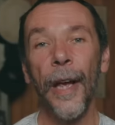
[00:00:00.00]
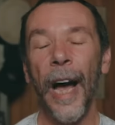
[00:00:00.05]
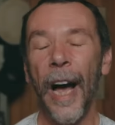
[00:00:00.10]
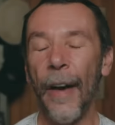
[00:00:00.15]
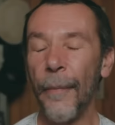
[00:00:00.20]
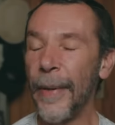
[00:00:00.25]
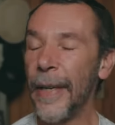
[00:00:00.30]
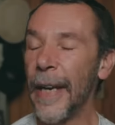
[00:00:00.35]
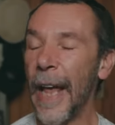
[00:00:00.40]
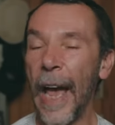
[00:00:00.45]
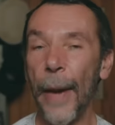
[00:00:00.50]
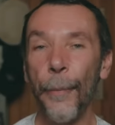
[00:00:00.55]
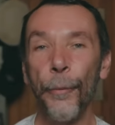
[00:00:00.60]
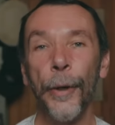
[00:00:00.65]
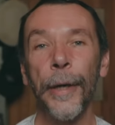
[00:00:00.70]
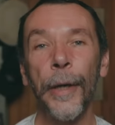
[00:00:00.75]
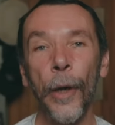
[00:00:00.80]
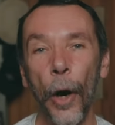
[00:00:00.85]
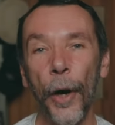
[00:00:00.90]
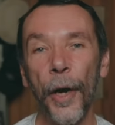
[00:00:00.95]
I've been
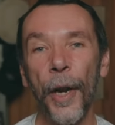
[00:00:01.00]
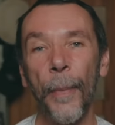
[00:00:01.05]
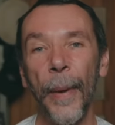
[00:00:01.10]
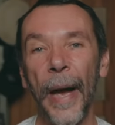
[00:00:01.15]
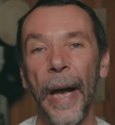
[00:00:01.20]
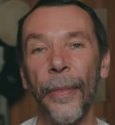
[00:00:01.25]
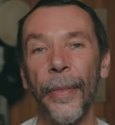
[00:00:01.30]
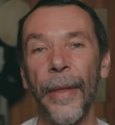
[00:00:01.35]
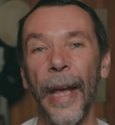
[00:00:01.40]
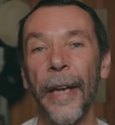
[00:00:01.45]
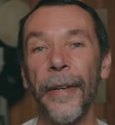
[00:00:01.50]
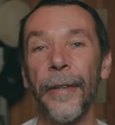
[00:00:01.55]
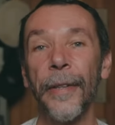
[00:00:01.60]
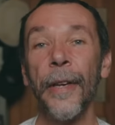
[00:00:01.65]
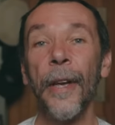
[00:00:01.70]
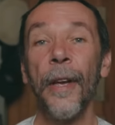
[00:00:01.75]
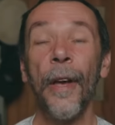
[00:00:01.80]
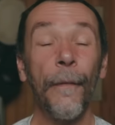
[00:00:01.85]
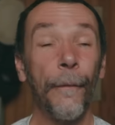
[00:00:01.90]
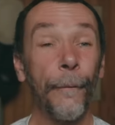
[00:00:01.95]
hammering on about
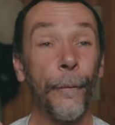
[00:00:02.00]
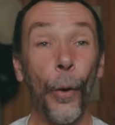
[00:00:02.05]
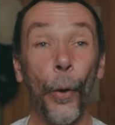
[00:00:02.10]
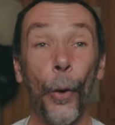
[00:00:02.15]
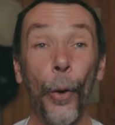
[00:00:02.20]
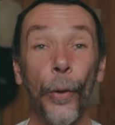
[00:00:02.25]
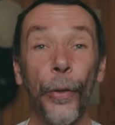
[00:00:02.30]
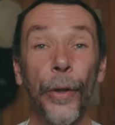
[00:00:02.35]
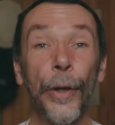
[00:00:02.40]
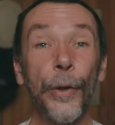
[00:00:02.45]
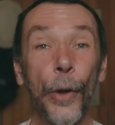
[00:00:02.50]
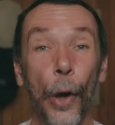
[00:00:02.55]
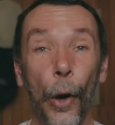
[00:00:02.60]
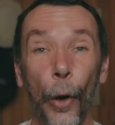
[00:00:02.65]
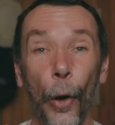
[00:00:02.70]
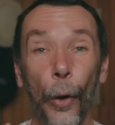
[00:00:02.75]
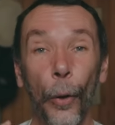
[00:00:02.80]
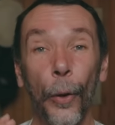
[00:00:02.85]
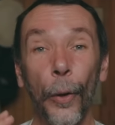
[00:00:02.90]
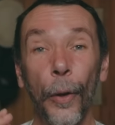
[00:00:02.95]
that for this
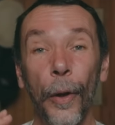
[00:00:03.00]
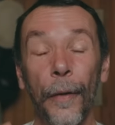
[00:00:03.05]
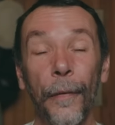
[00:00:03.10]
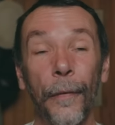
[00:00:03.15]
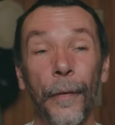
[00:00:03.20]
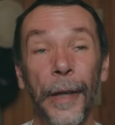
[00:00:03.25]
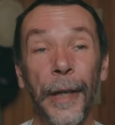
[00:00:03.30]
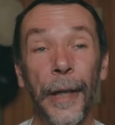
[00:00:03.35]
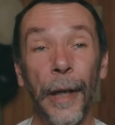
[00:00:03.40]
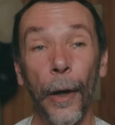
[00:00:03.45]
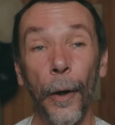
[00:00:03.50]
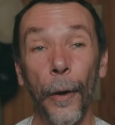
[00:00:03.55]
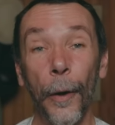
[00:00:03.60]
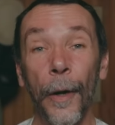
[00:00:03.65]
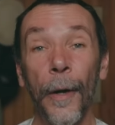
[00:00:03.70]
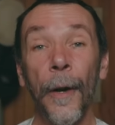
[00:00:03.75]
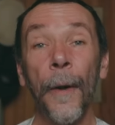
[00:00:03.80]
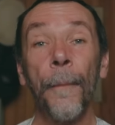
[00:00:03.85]
whole video.